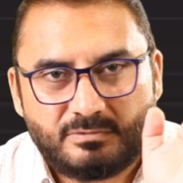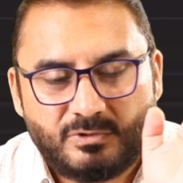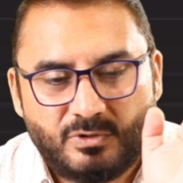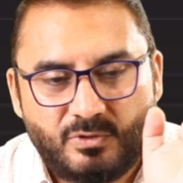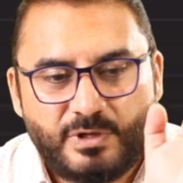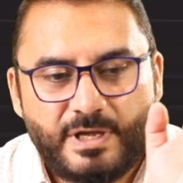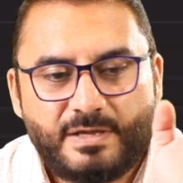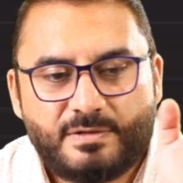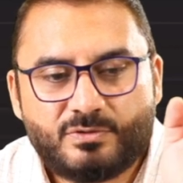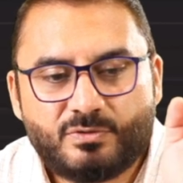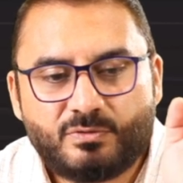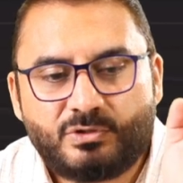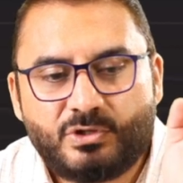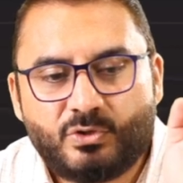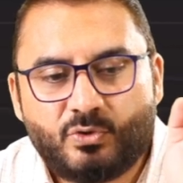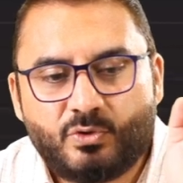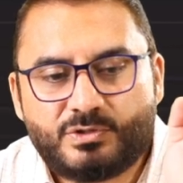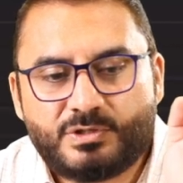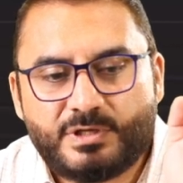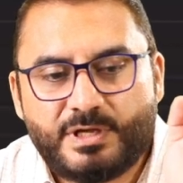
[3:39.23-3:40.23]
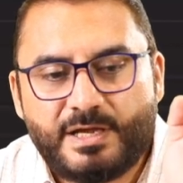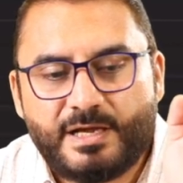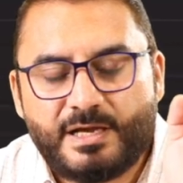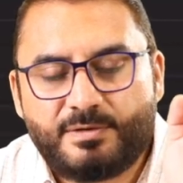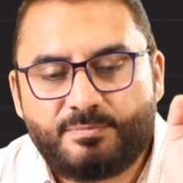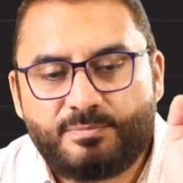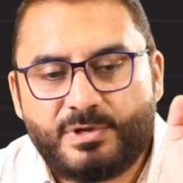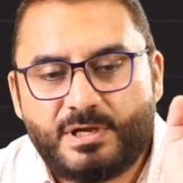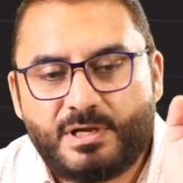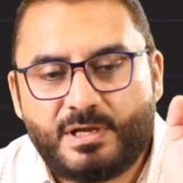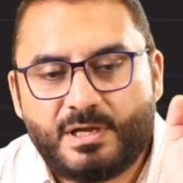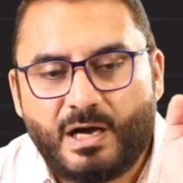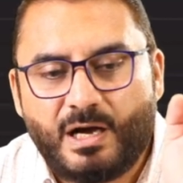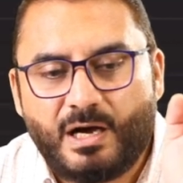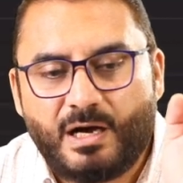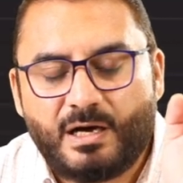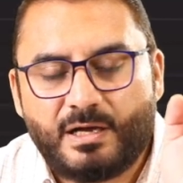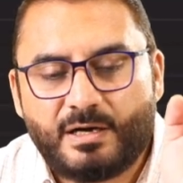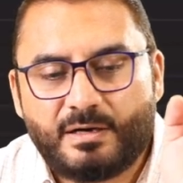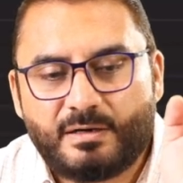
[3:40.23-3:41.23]
Okay, so those A and B
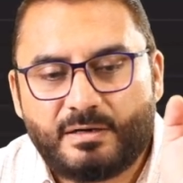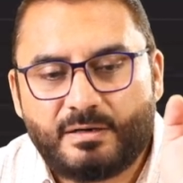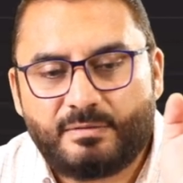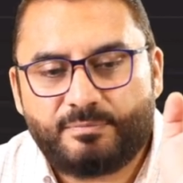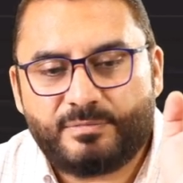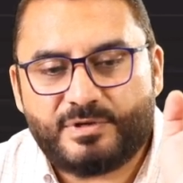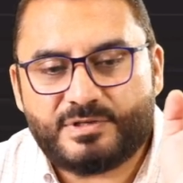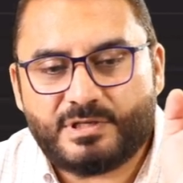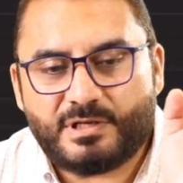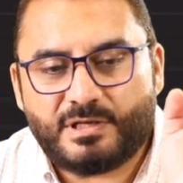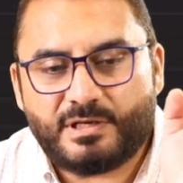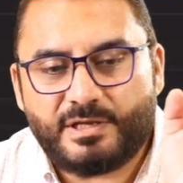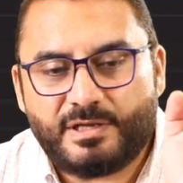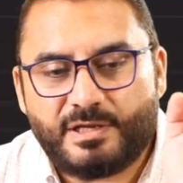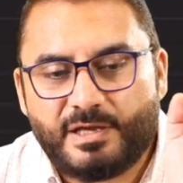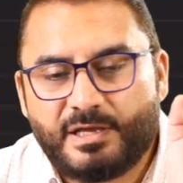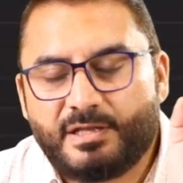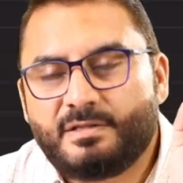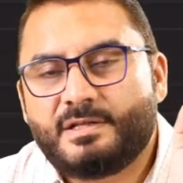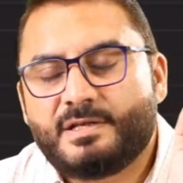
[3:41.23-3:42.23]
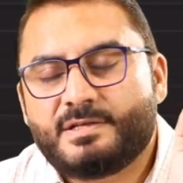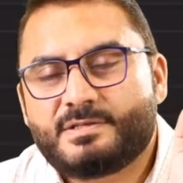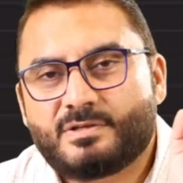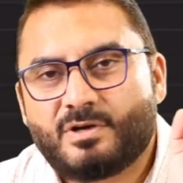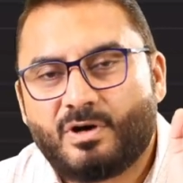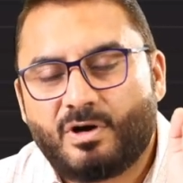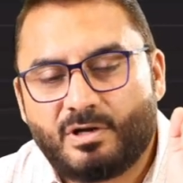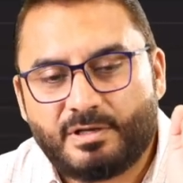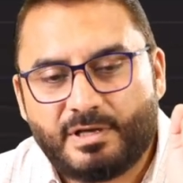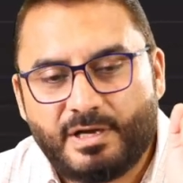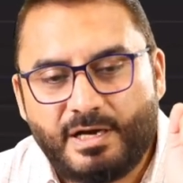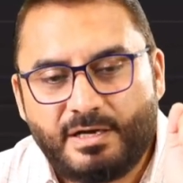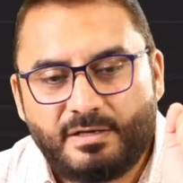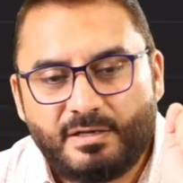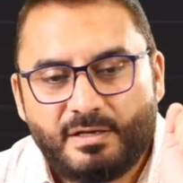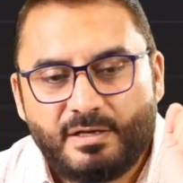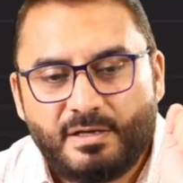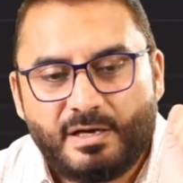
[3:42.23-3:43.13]
are basically in this OR gate,